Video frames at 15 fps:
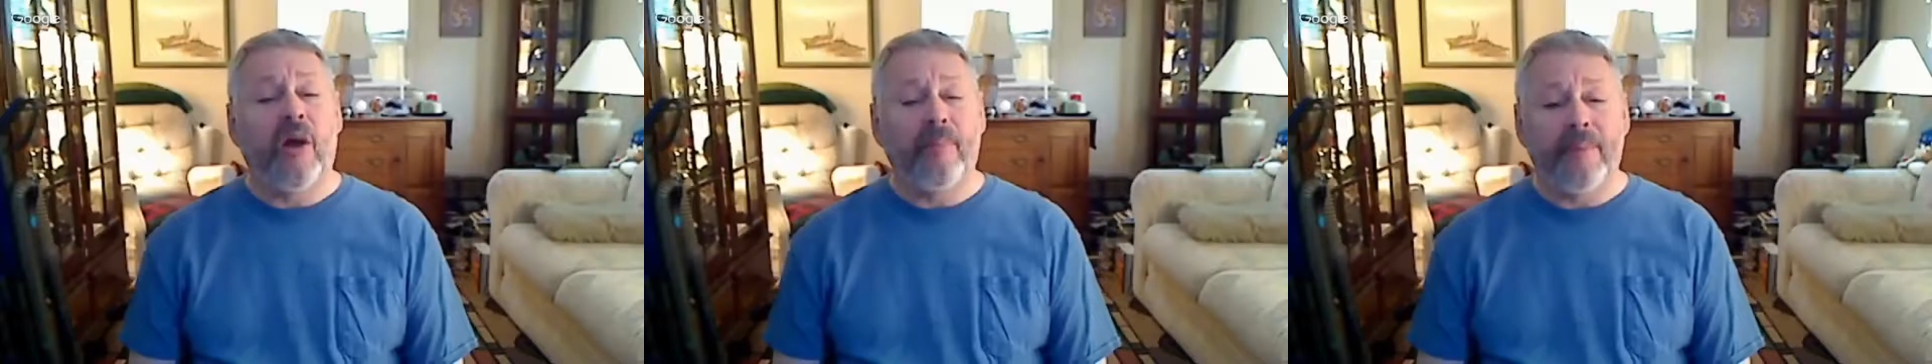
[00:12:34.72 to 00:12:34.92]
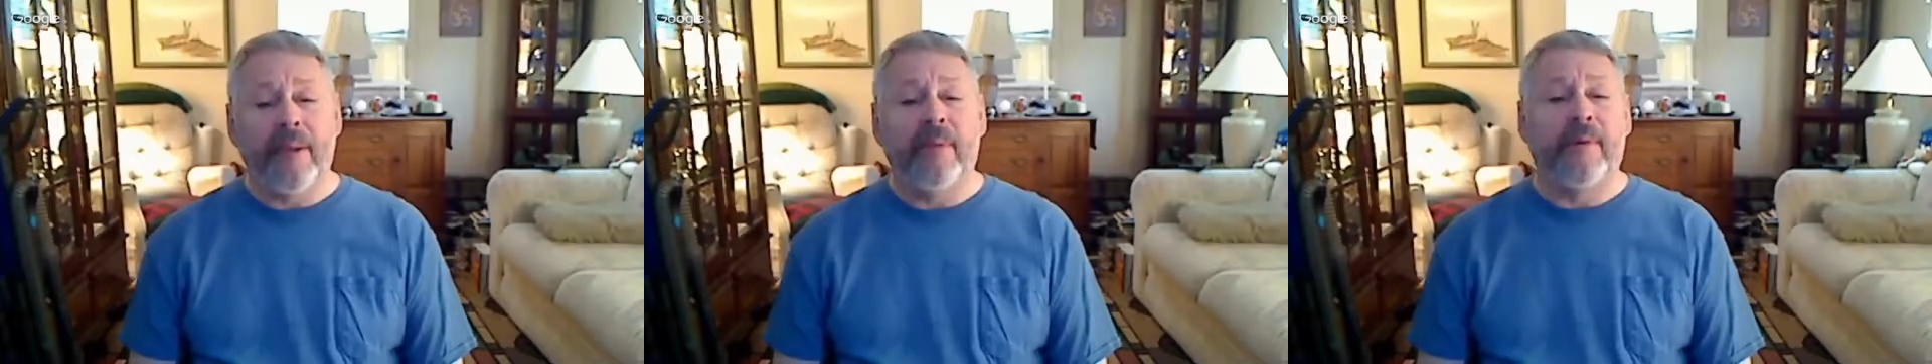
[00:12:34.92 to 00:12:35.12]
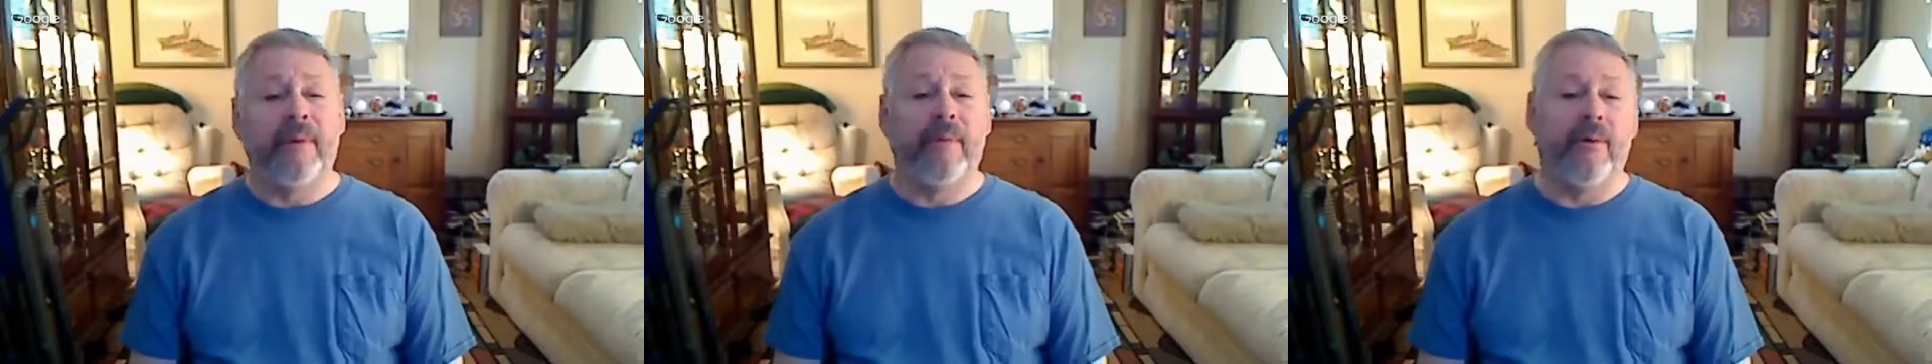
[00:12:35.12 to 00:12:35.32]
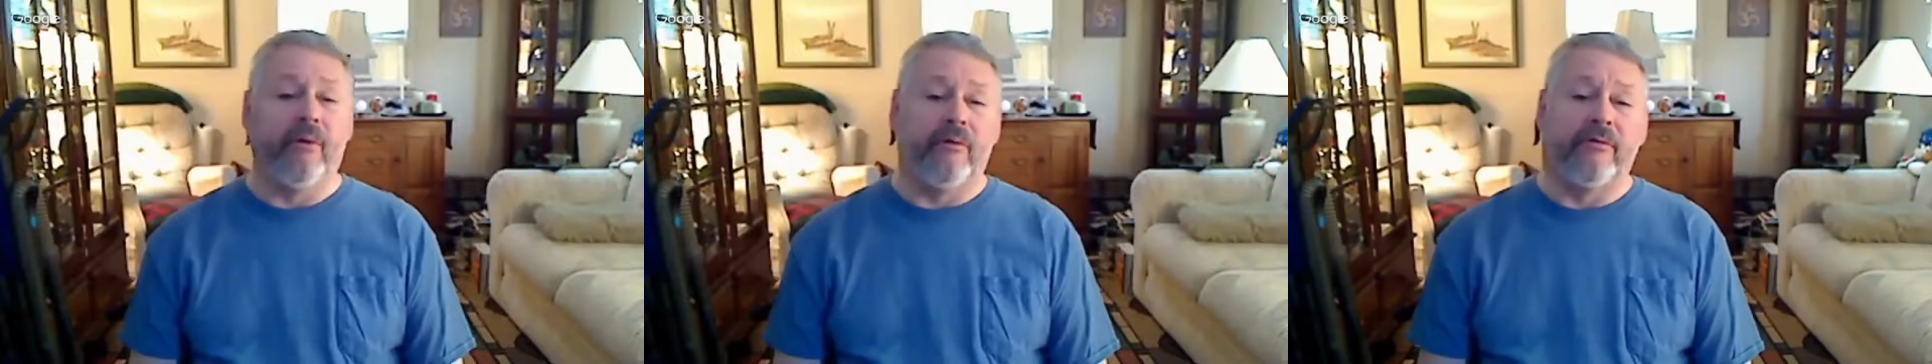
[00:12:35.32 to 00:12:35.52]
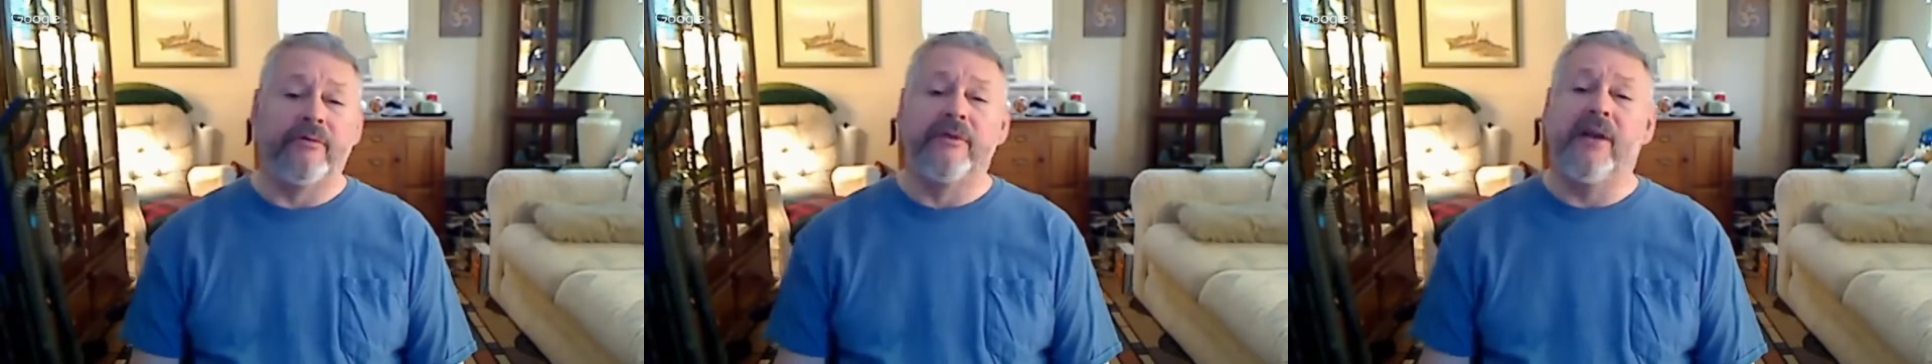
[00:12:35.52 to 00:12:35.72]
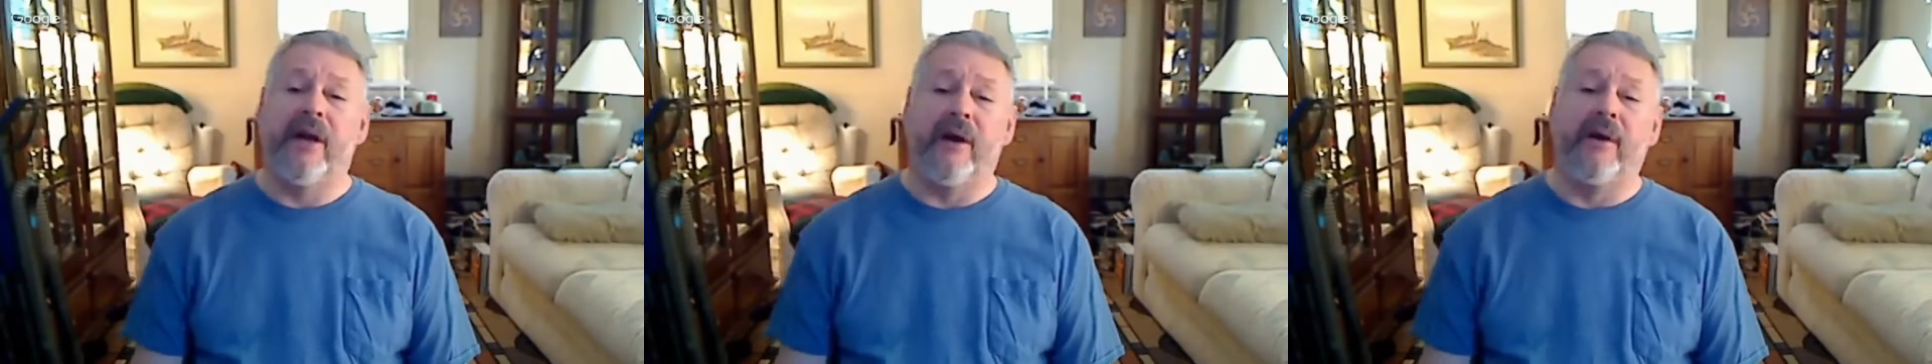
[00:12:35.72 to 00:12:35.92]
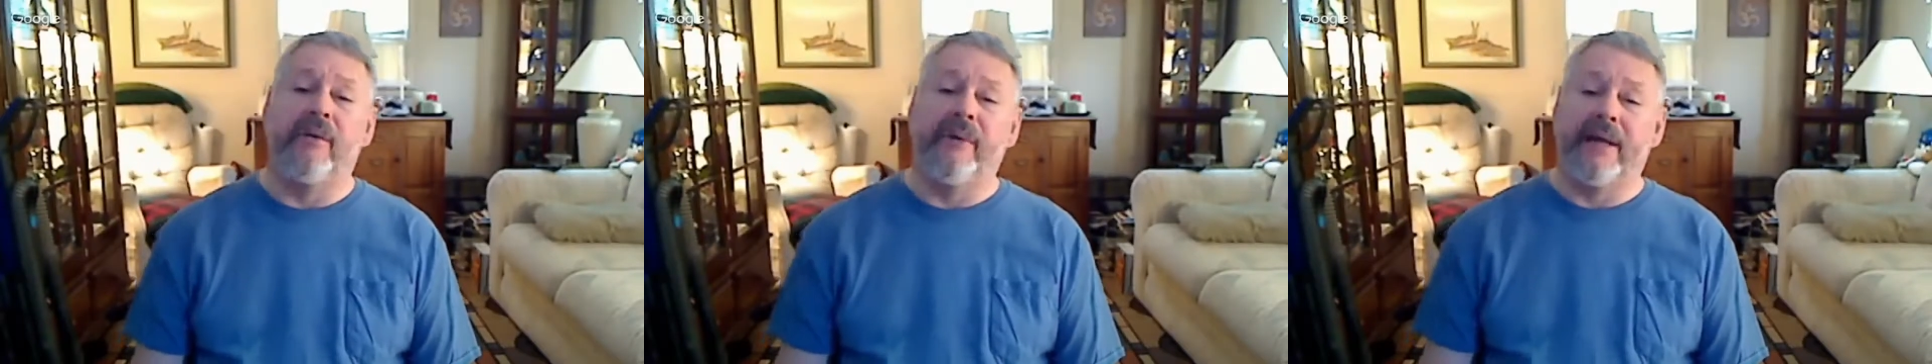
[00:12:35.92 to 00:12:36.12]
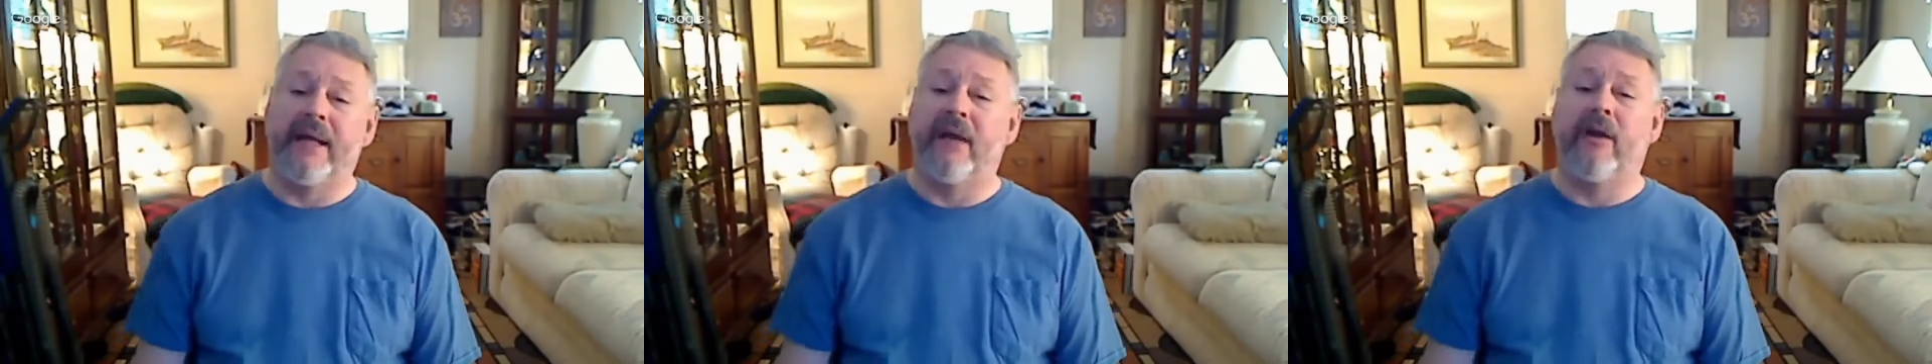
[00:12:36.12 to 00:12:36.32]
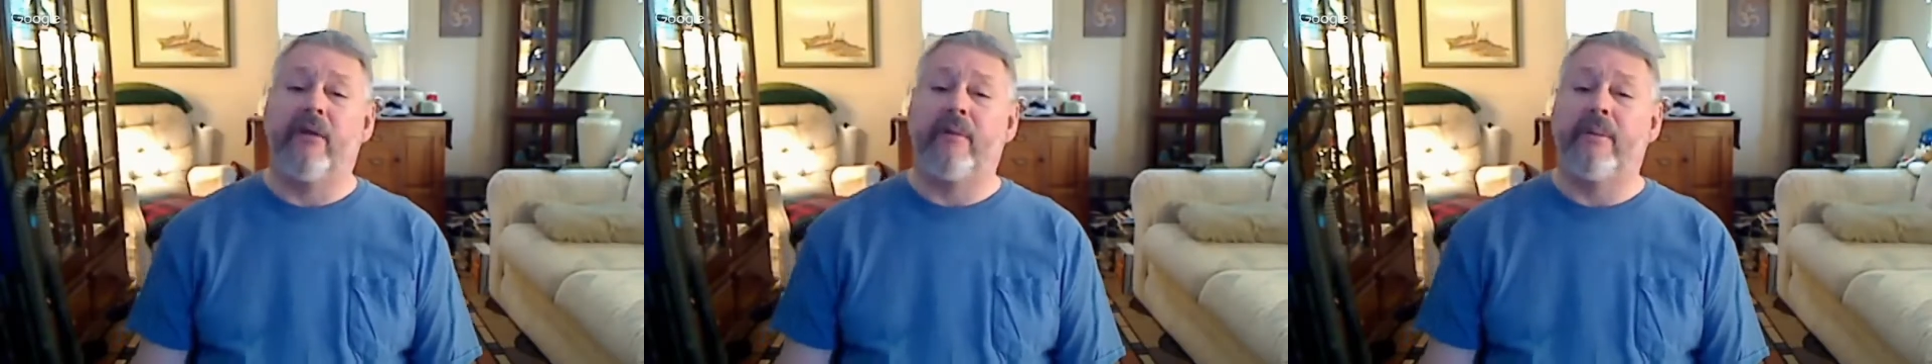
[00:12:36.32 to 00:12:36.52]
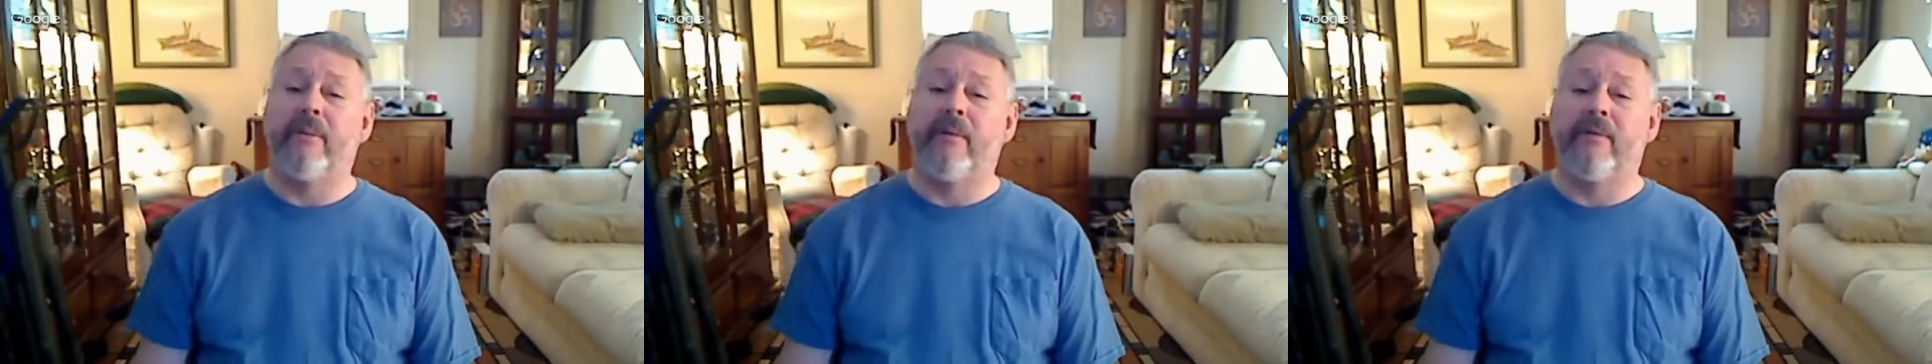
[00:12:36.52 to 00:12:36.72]
To, be removed. No, we cannot
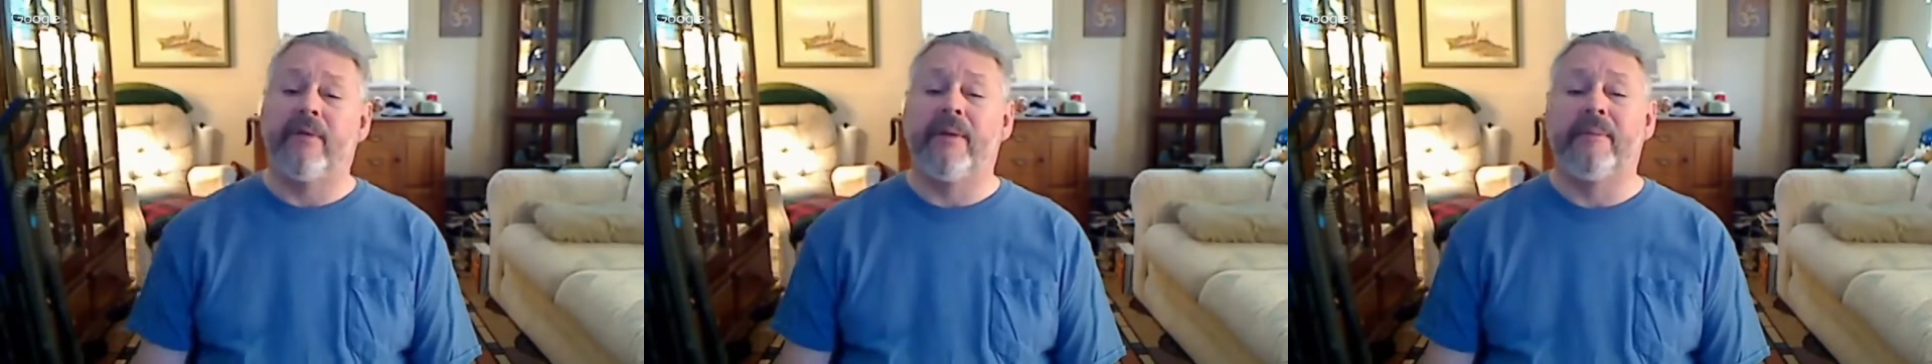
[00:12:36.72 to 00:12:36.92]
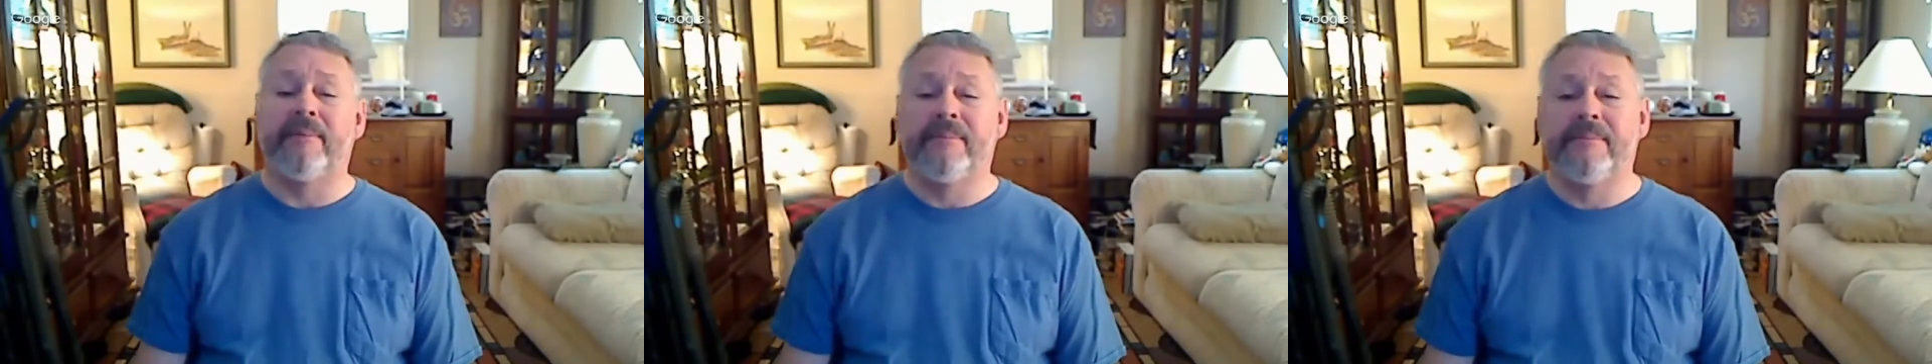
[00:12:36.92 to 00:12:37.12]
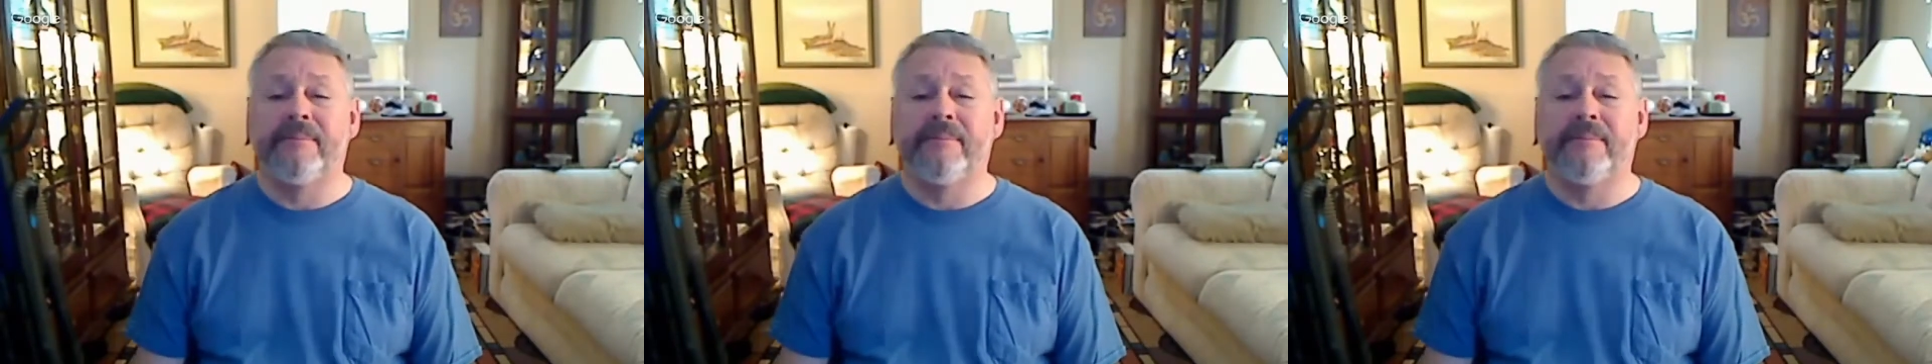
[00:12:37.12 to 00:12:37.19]
remove them.